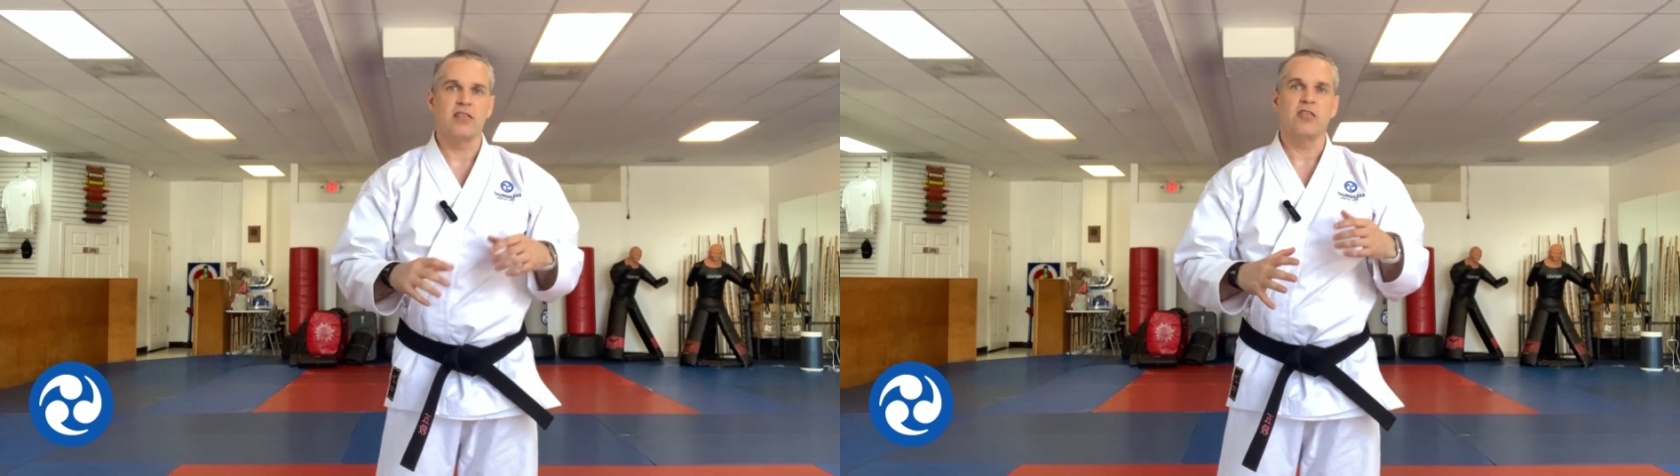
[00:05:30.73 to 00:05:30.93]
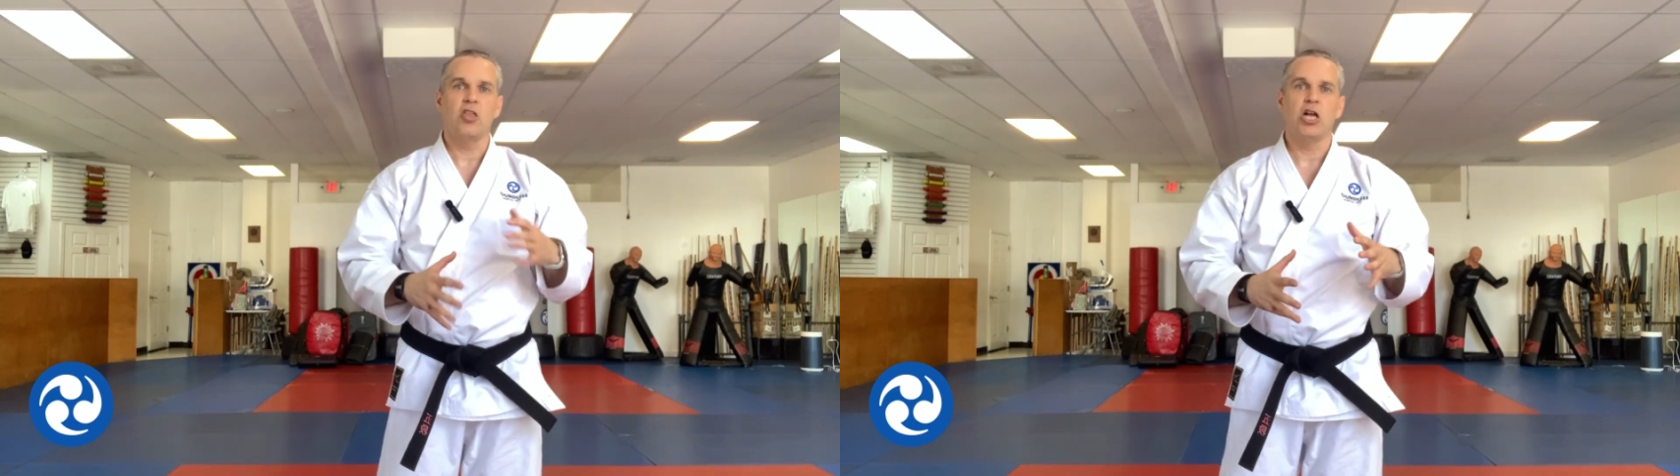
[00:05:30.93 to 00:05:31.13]

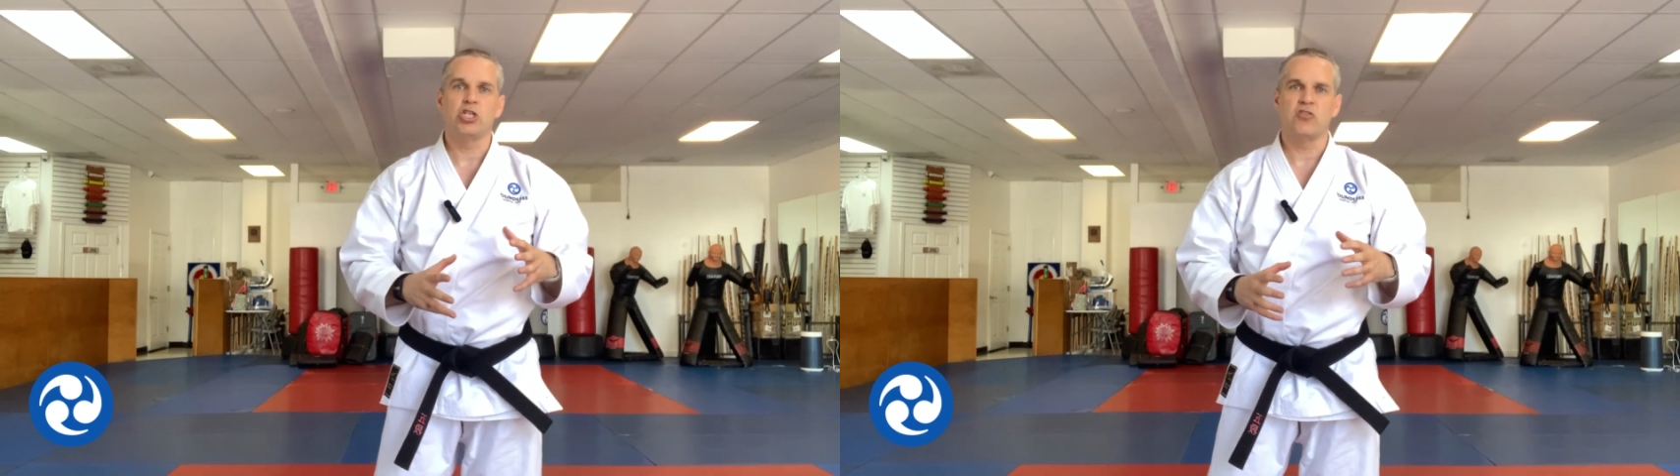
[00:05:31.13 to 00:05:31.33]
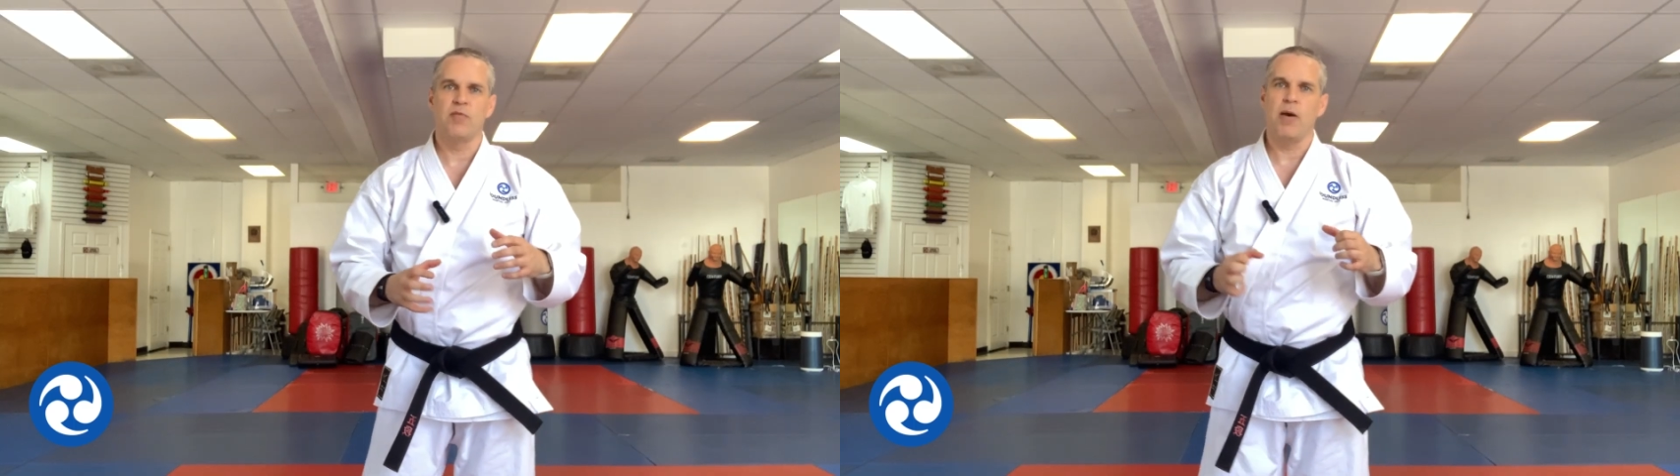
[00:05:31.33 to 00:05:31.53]
It's not
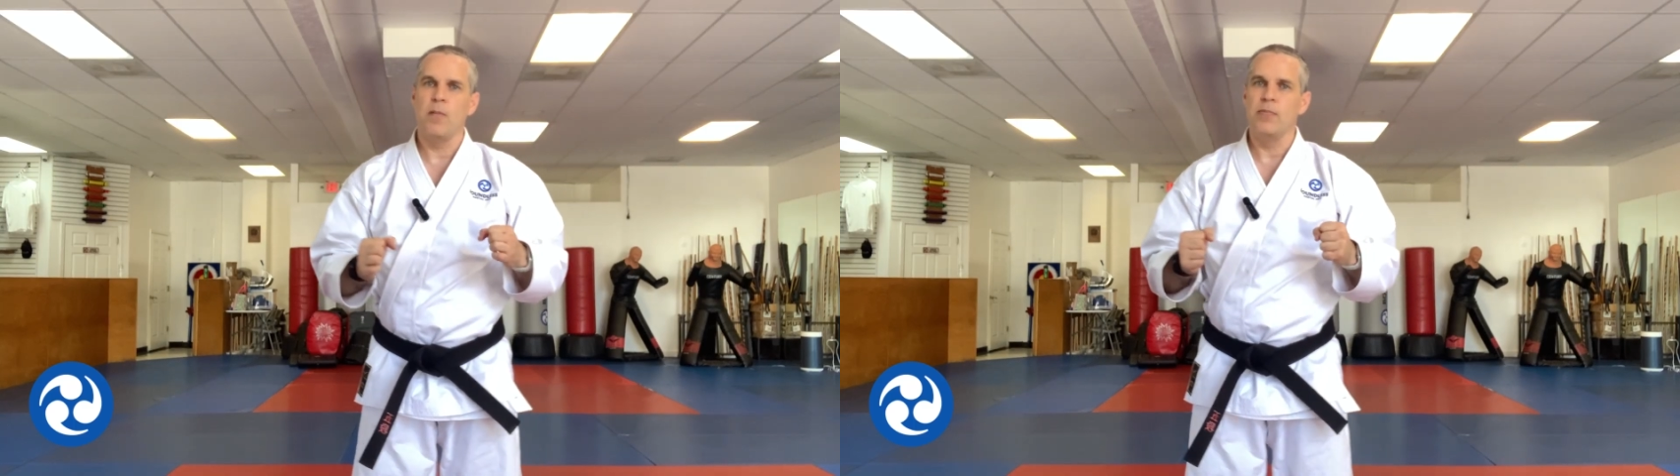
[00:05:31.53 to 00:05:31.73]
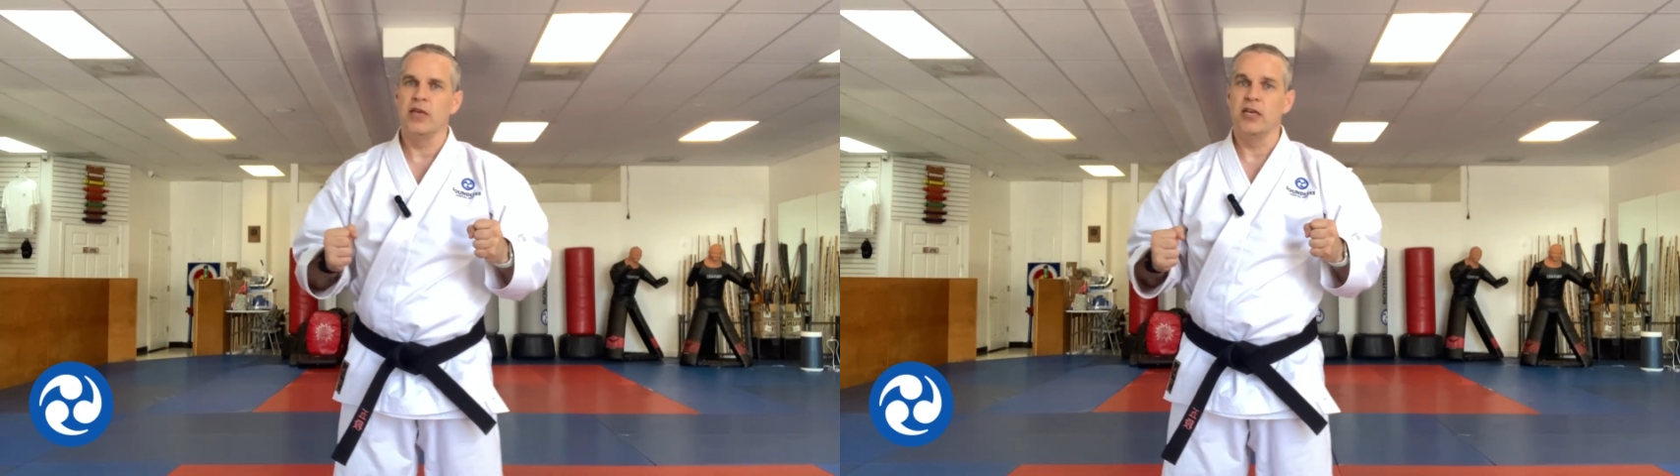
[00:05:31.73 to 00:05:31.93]
just
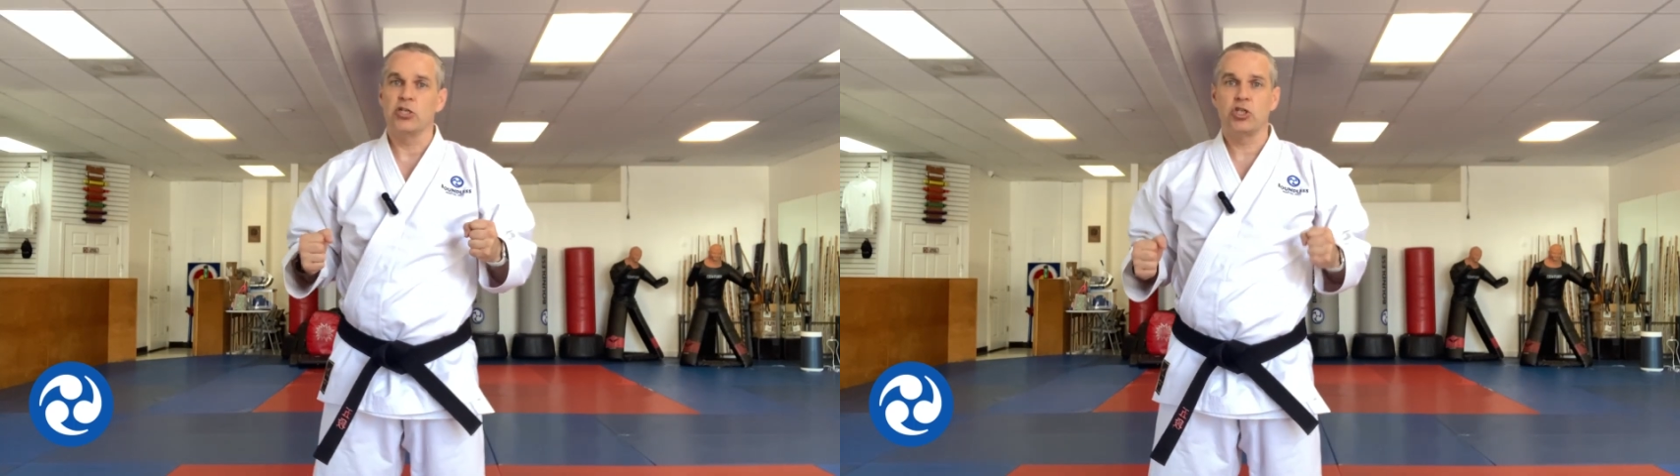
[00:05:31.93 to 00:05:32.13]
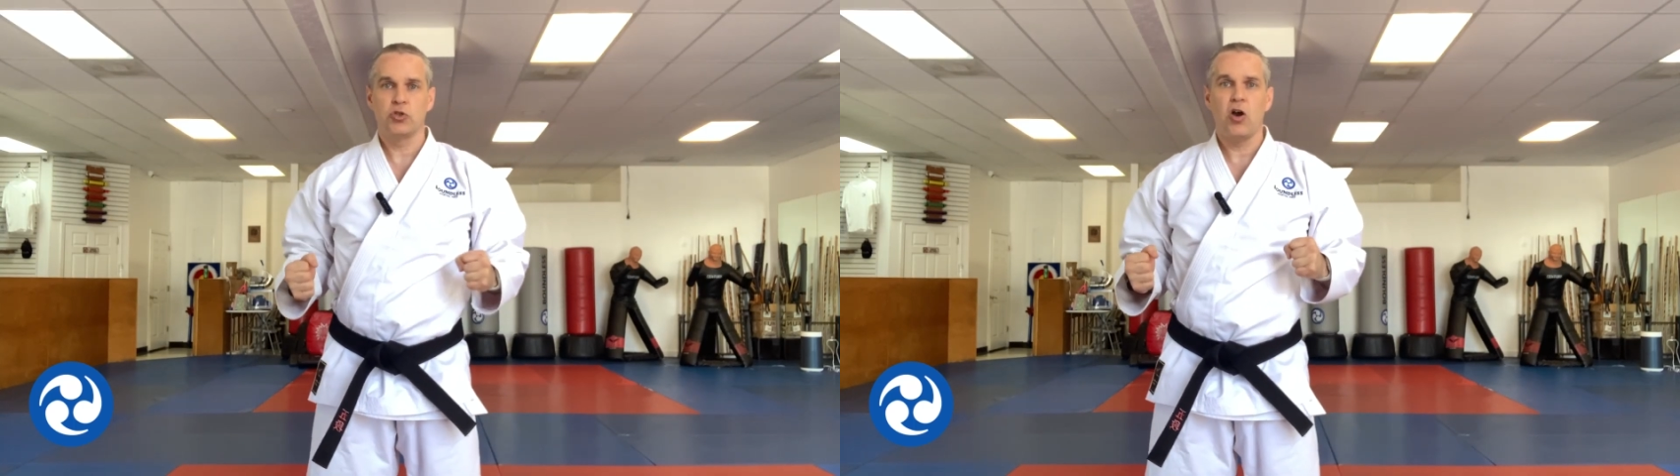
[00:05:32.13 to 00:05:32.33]
about being
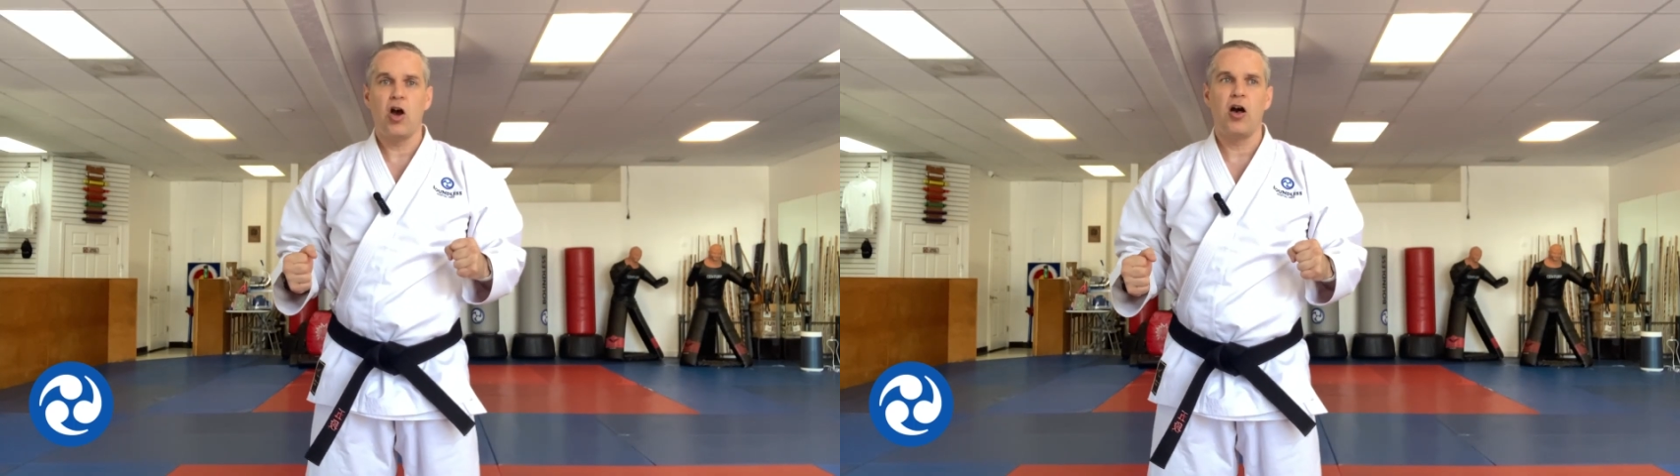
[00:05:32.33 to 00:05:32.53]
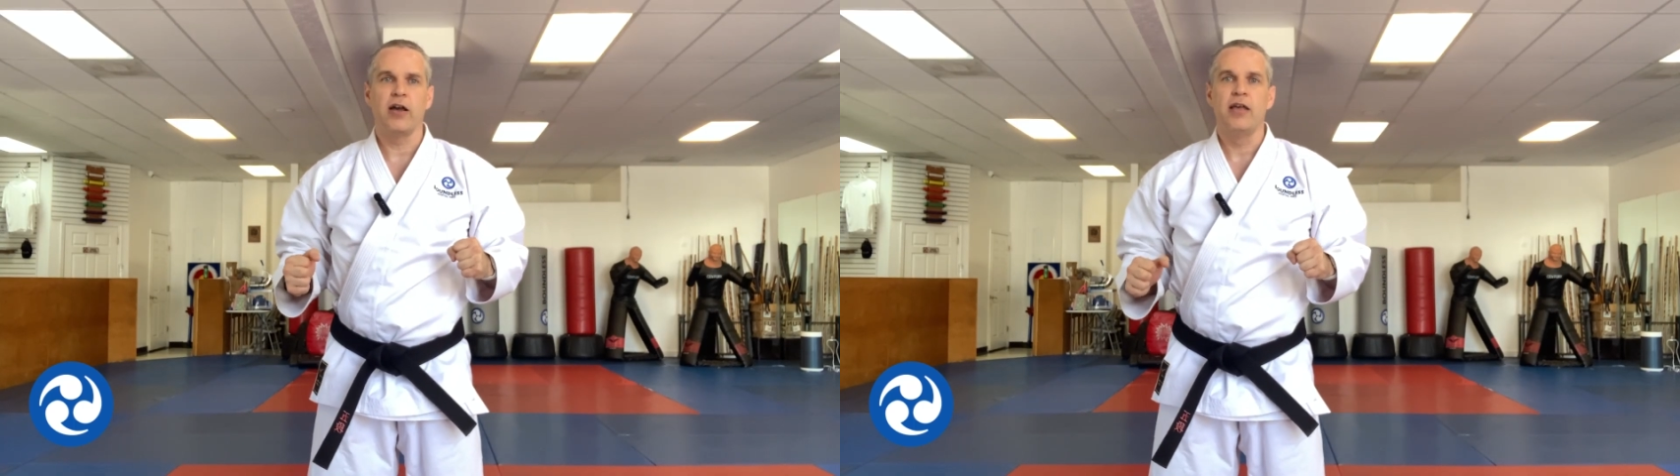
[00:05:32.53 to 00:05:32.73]

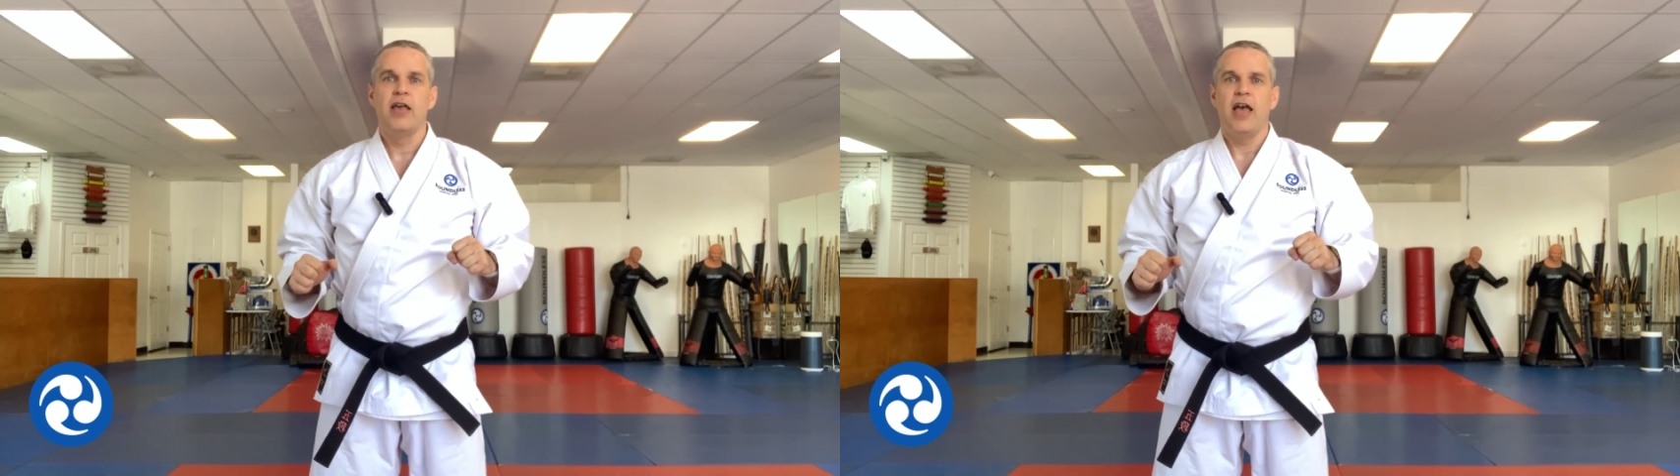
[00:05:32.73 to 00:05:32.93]
strong,